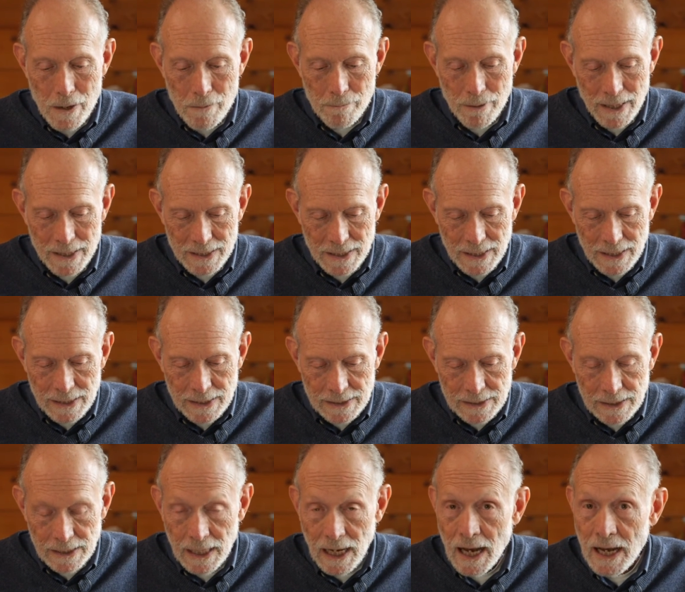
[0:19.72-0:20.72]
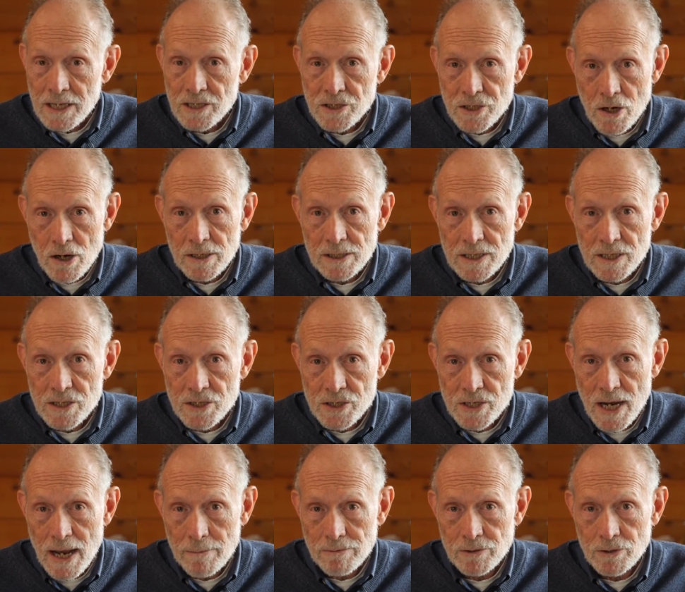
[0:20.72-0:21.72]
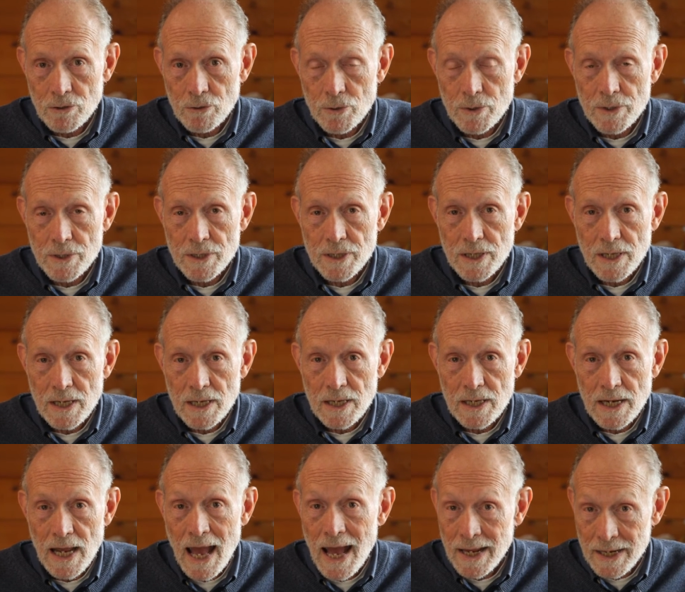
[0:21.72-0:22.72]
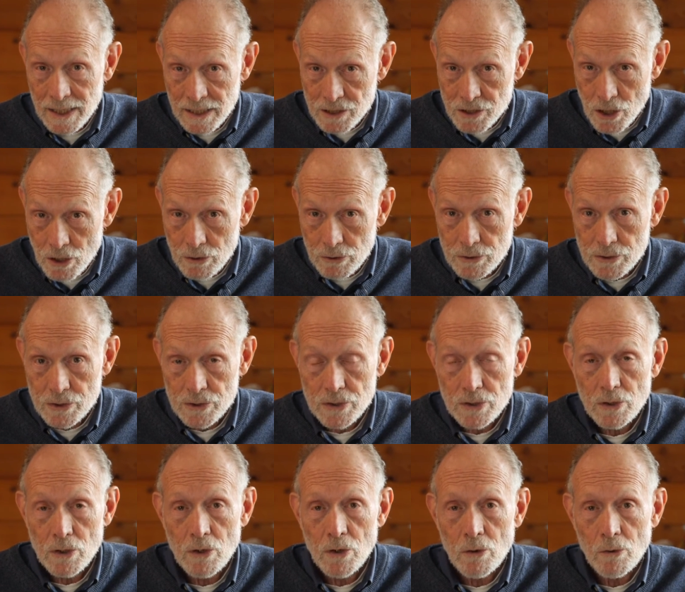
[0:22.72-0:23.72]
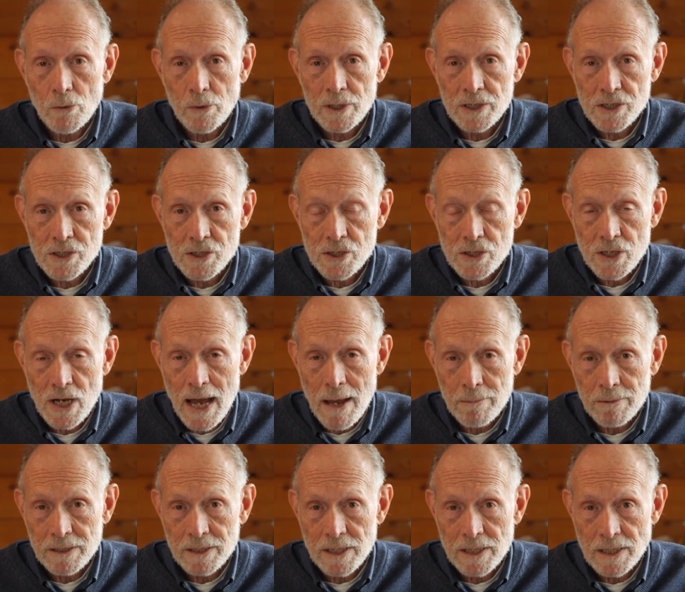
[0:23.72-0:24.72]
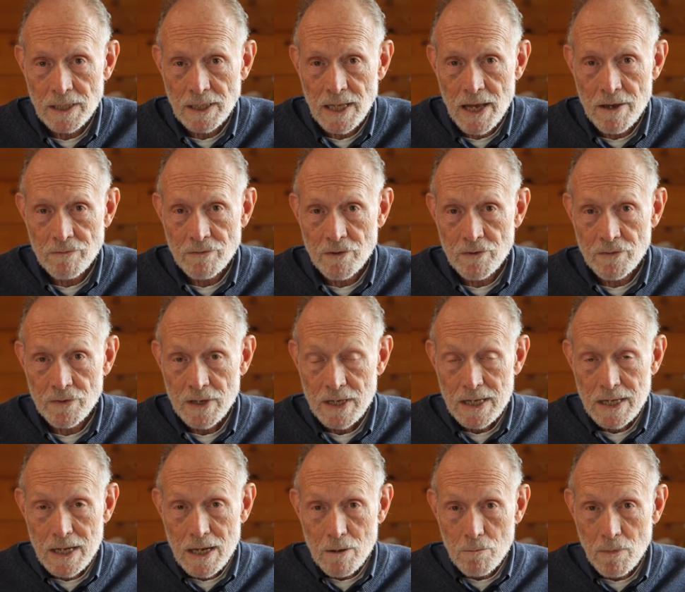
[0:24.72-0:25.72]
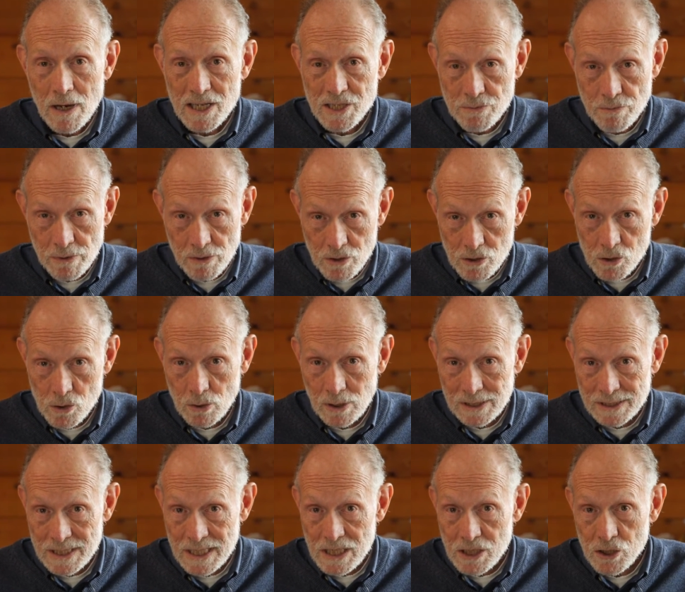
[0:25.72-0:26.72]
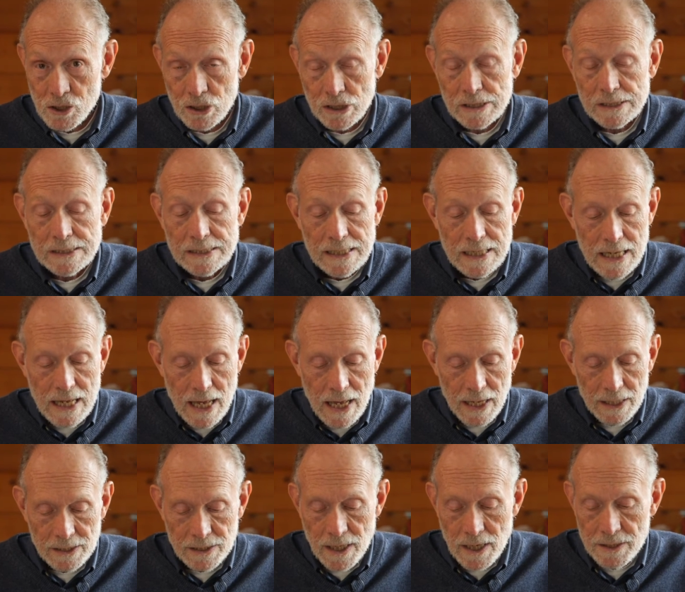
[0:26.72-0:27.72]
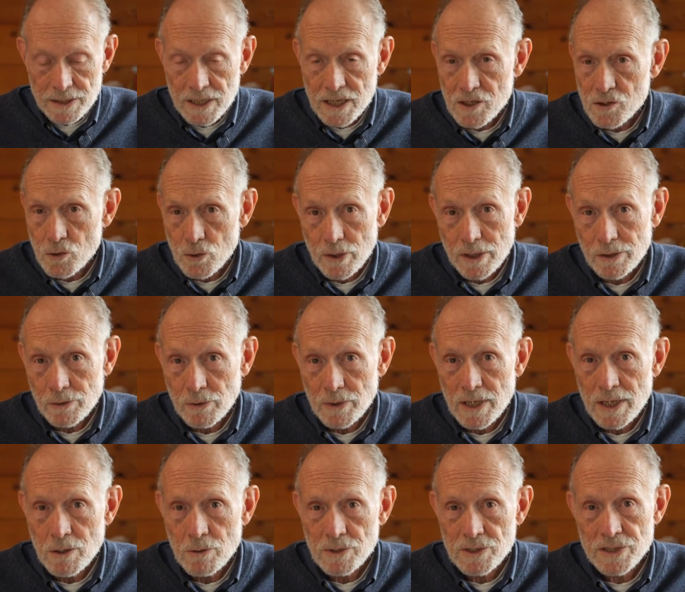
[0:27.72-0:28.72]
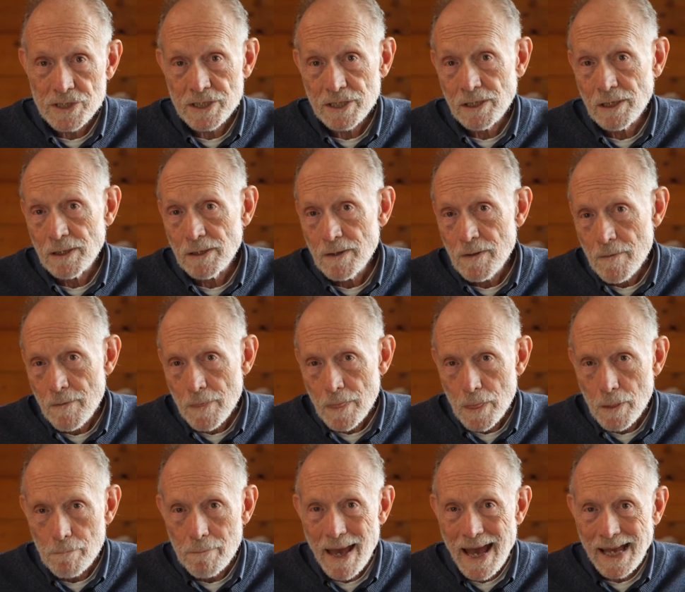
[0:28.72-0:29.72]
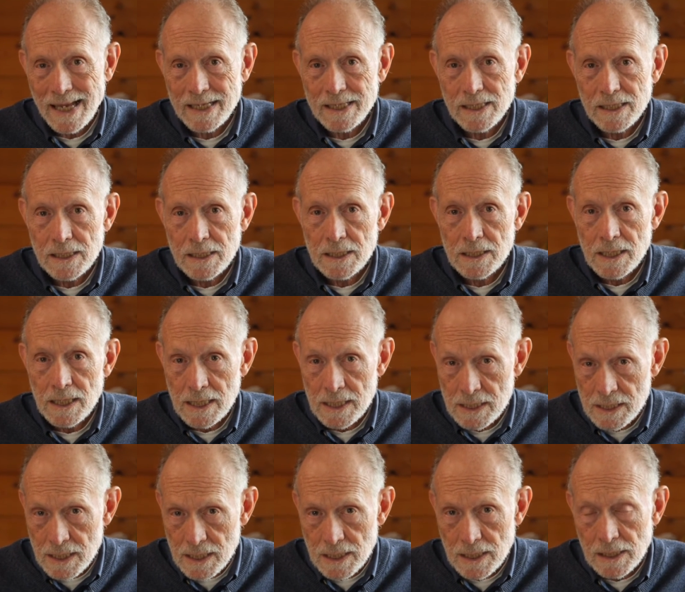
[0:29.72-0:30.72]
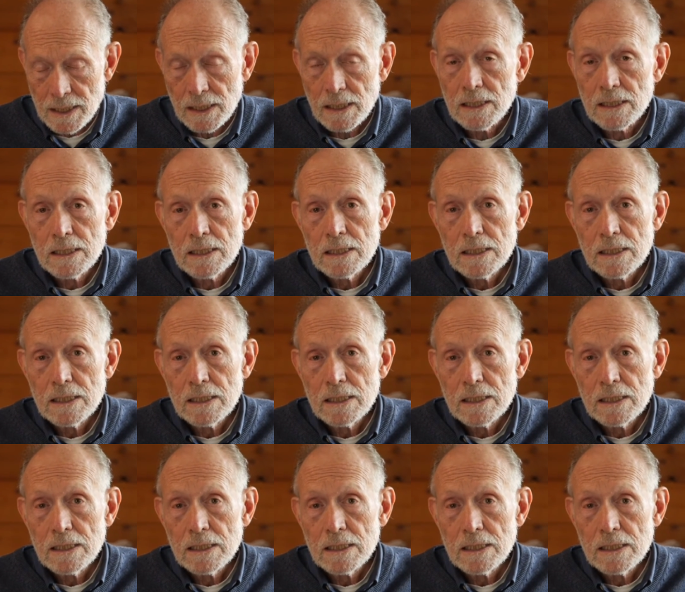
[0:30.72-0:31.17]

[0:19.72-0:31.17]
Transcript: But uh, I start this chapter with an anecdote uh, which happened in the life of my spiritual teacher, Eknath Easwaran, when he was still back in India